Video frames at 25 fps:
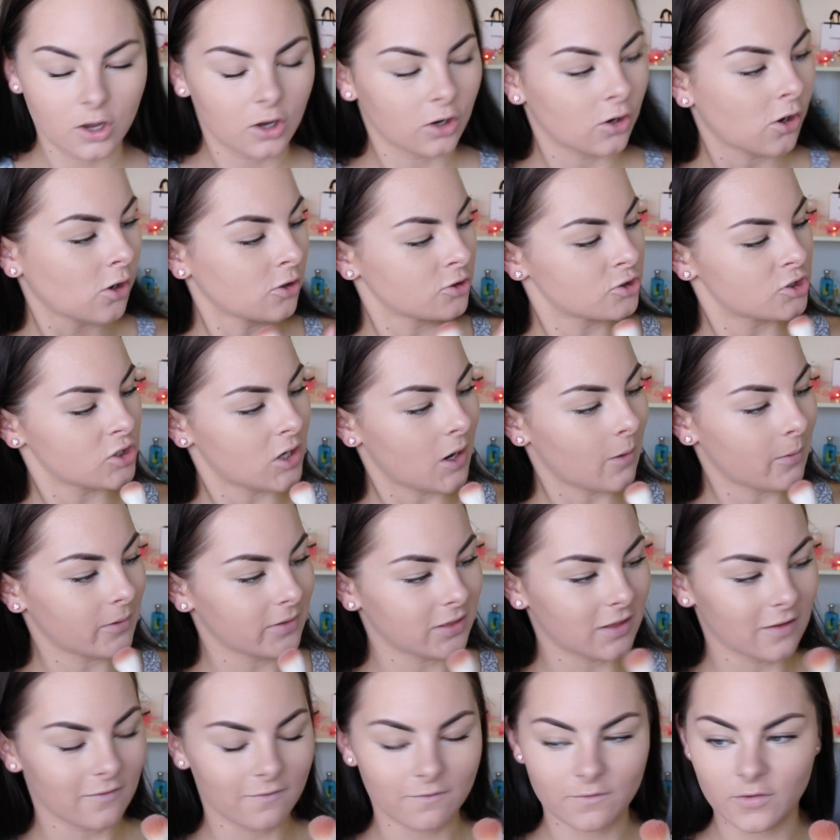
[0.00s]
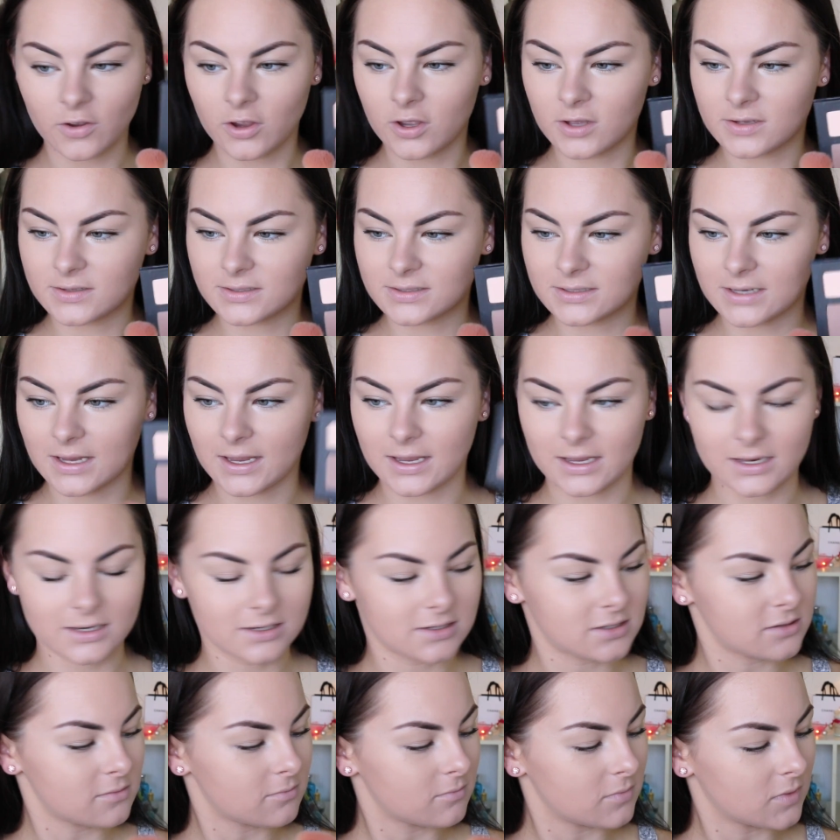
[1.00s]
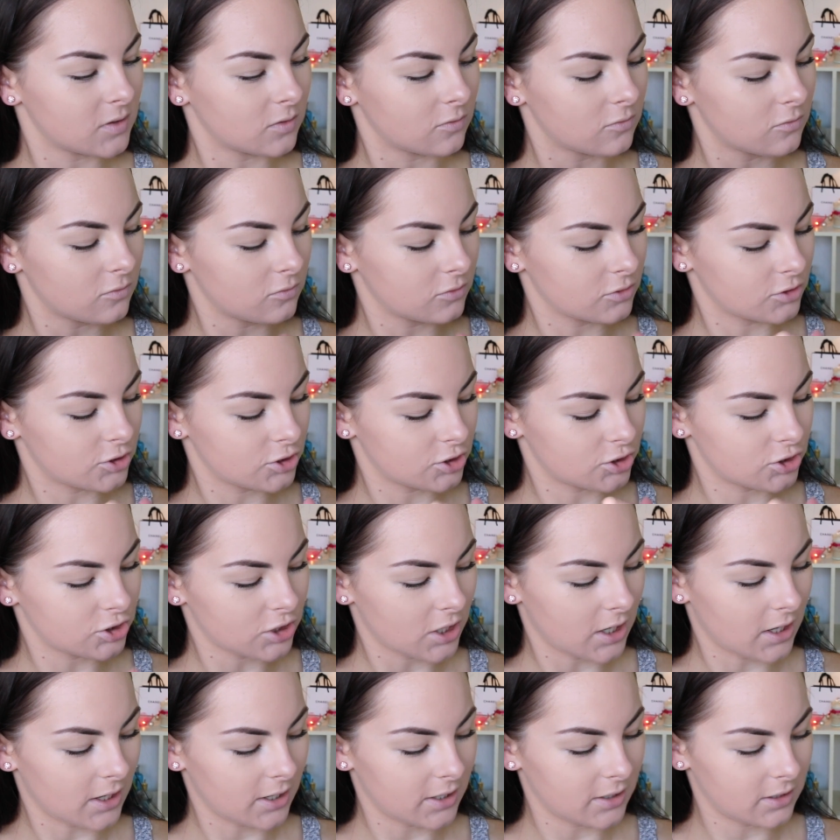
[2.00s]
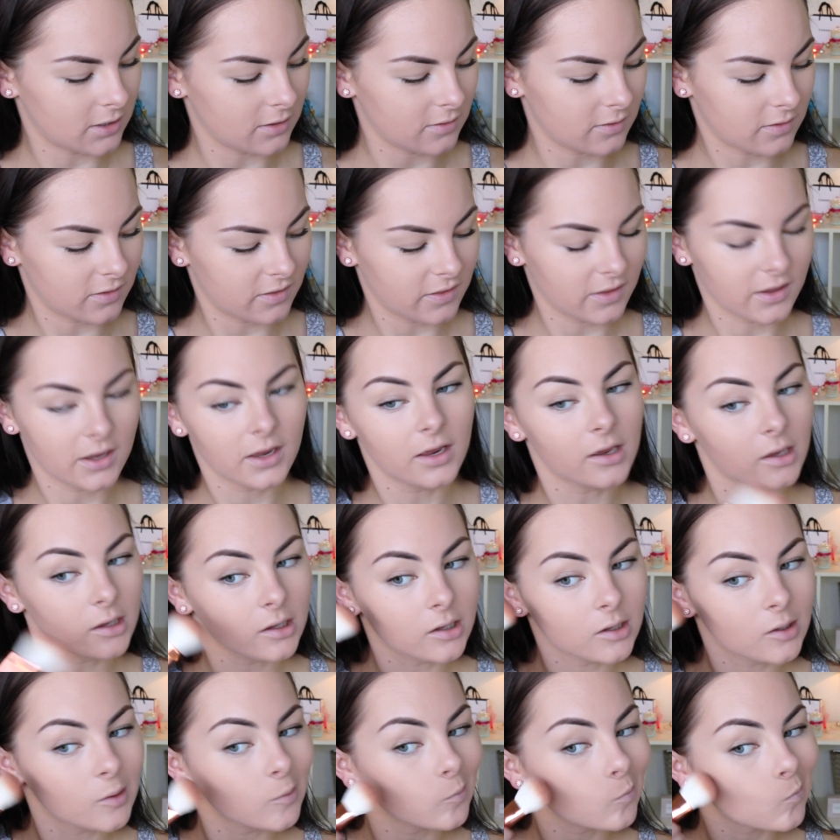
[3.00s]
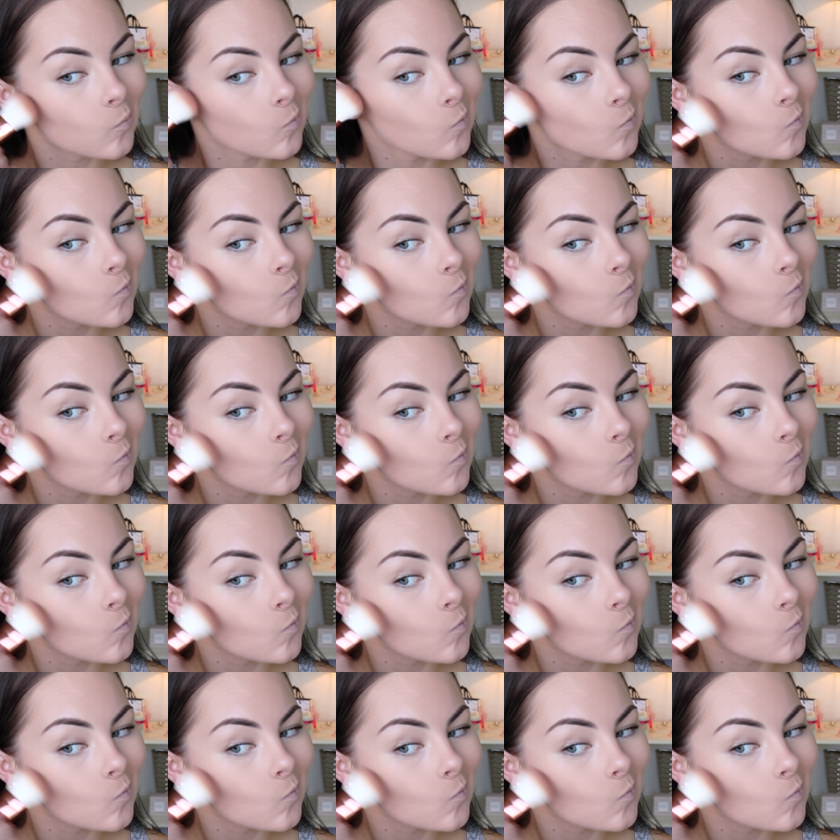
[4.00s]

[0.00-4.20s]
Contour with the first and middle shade there.